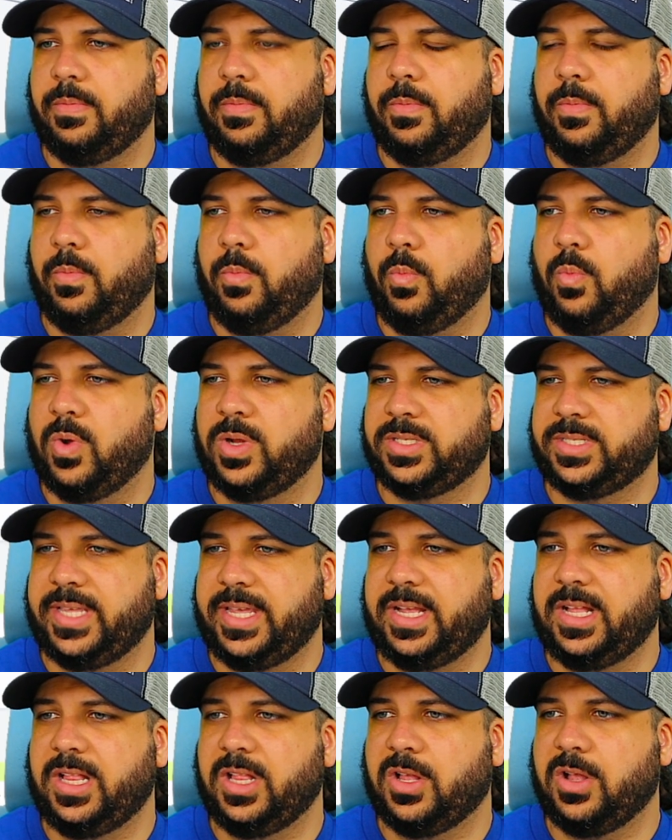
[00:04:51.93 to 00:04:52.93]
Once
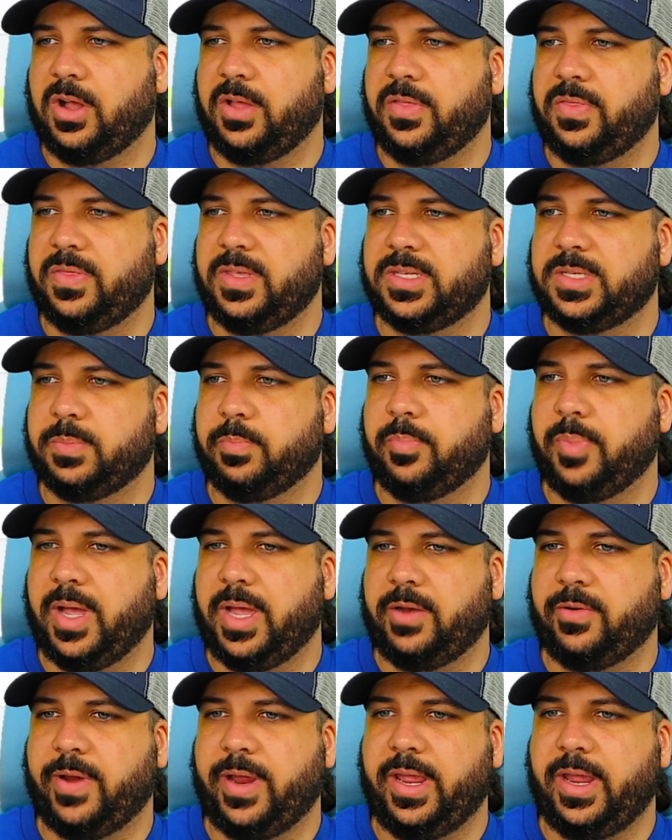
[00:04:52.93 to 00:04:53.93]
they click on this
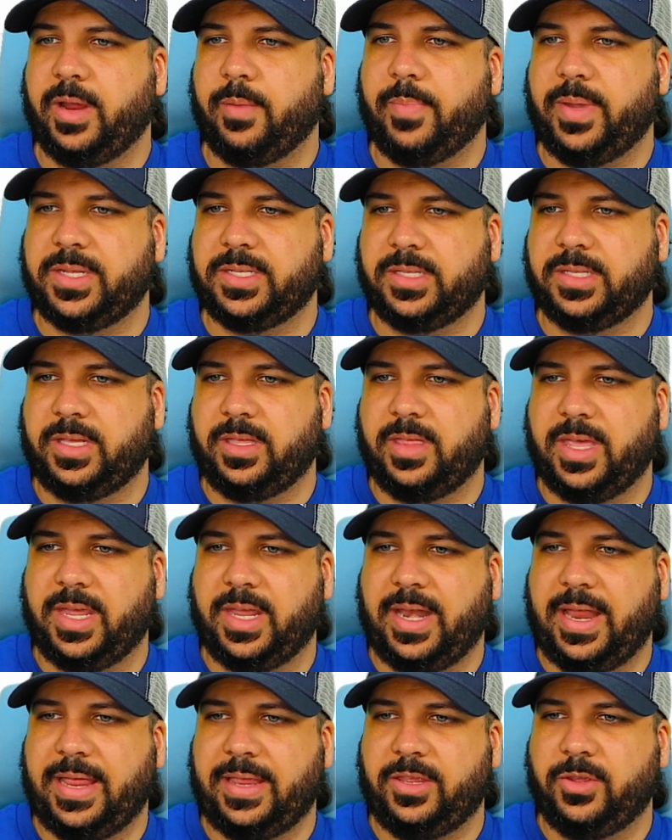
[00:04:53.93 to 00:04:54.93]
button right here,
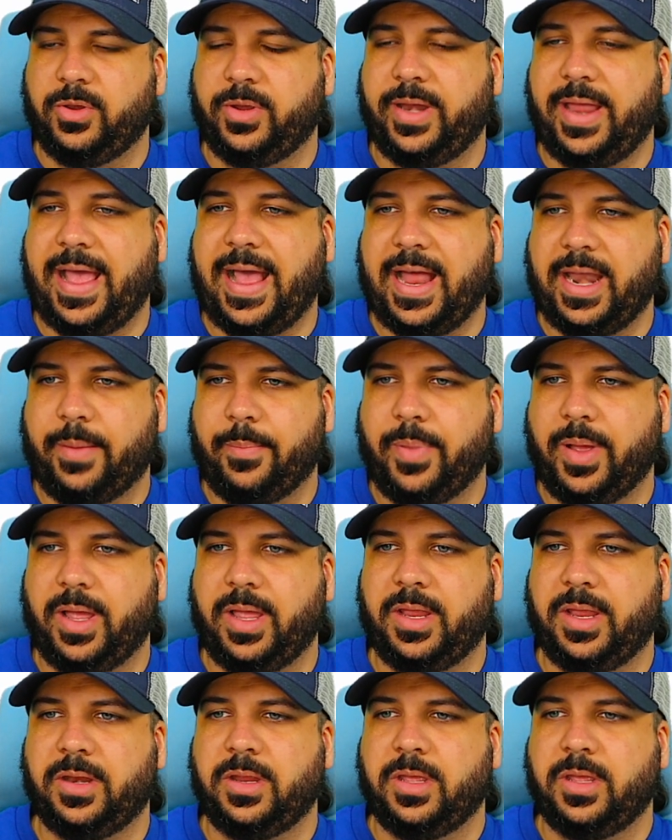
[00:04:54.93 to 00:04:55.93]
basically you can add a
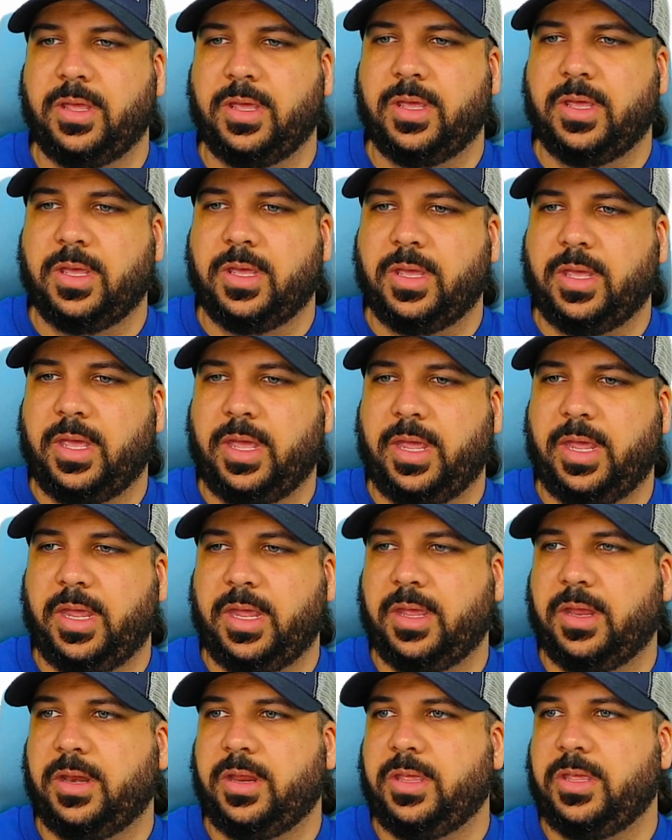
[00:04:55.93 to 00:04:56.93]
button
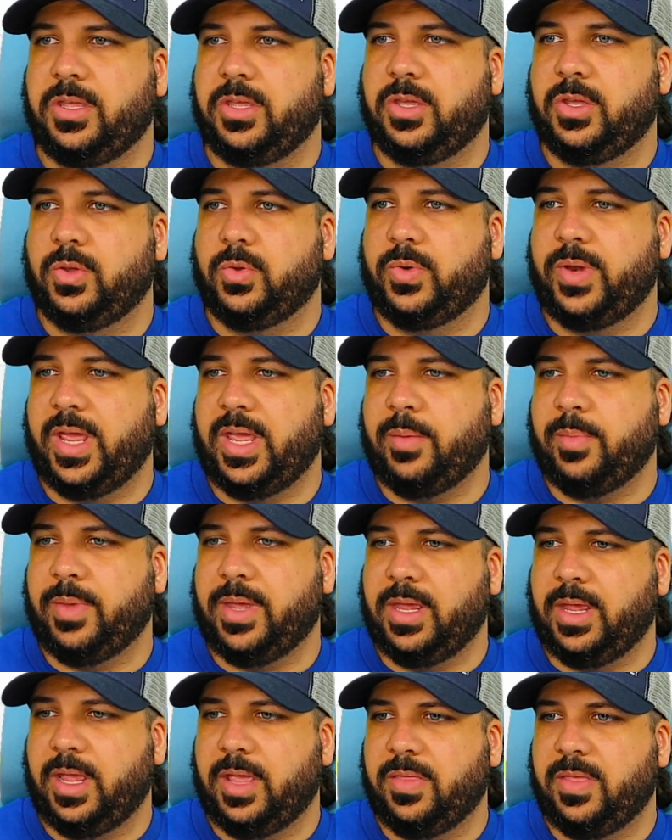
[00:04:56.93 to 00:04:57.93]
and you name
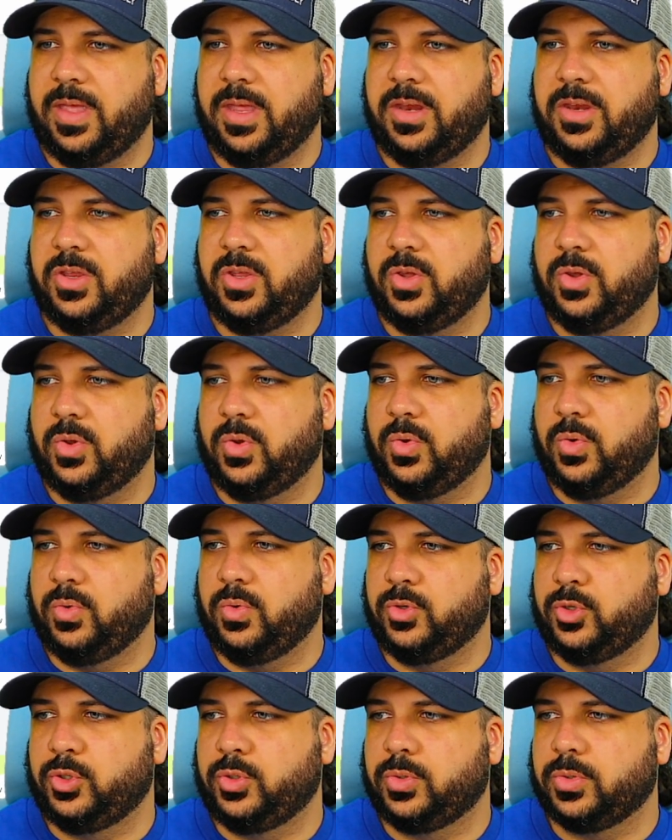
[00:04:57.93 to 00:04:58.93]
it, and then
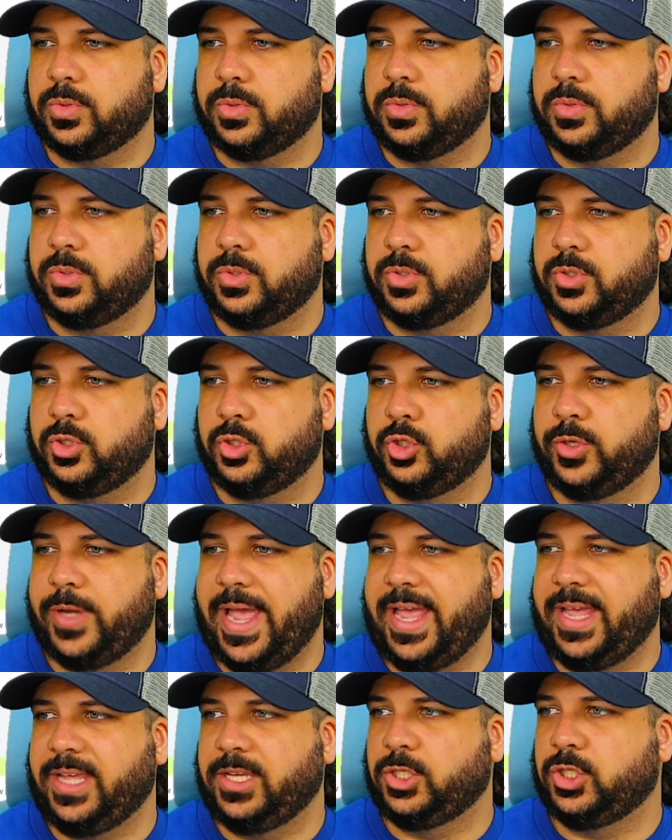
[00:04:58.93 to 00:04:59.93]
you
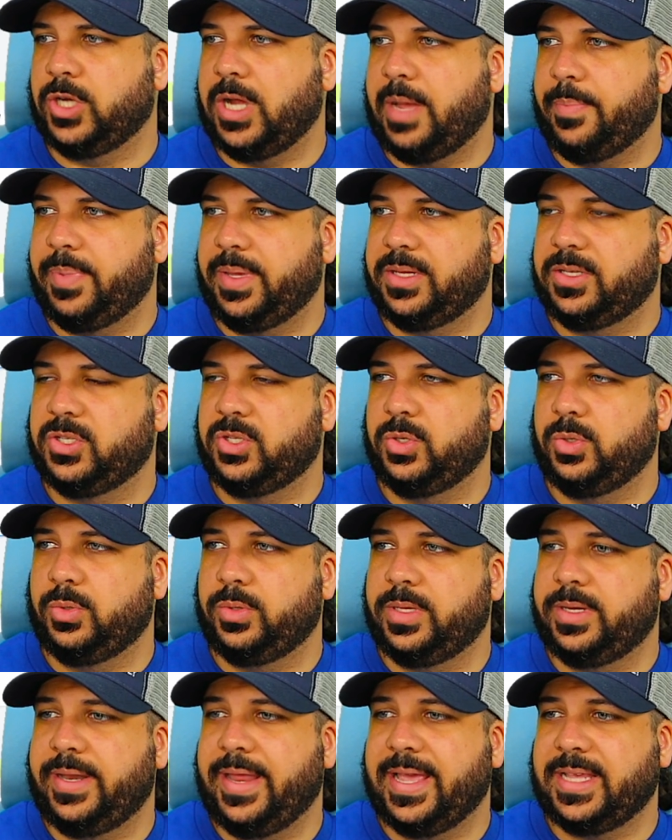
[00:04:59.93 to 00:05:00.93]
drag and drop it to
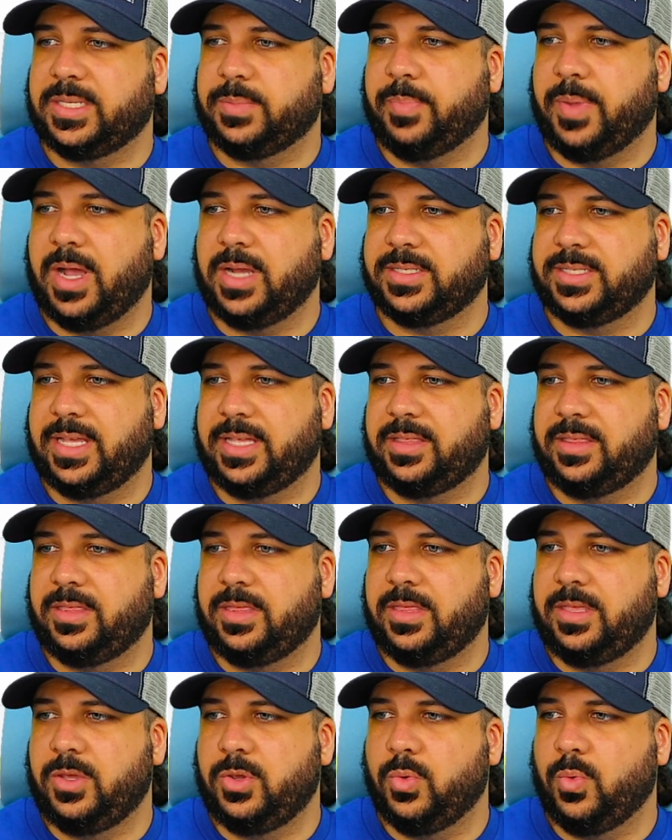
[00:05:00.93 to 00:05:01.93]
the next box that
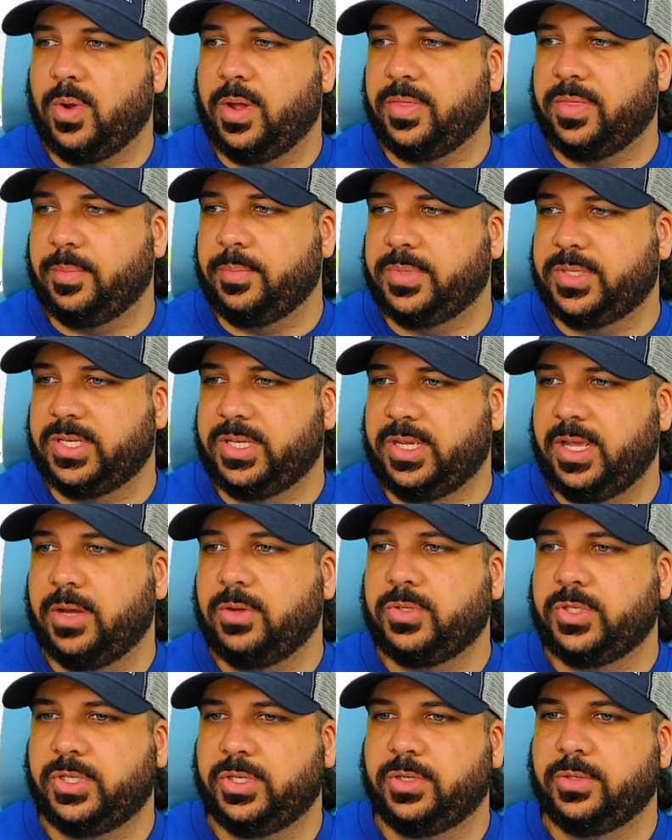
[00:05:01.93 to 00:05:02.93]
you want them to go
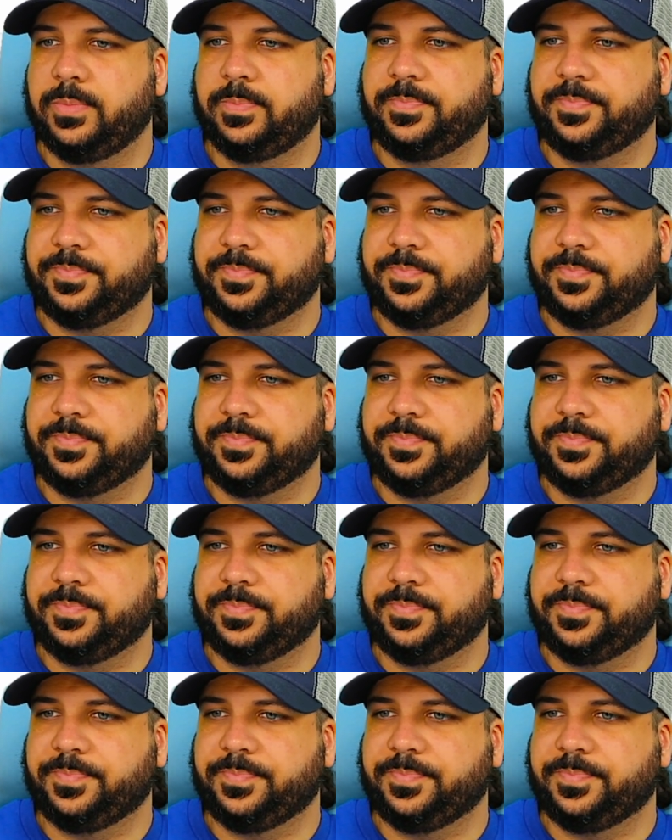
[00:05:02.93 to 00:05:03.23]
to.